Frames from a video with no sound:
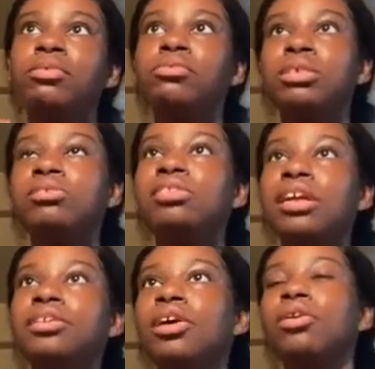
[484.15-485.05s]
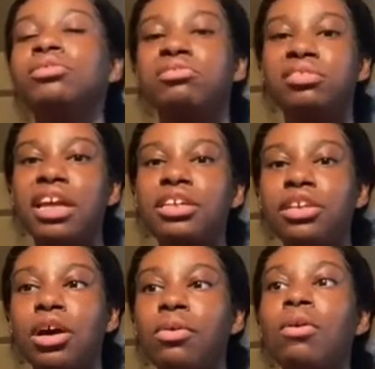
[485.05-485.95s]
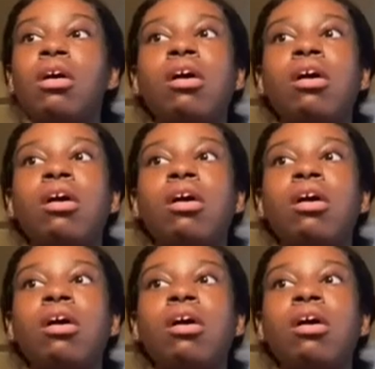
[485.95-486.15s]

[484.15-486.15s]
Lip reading: When you say no, you say no.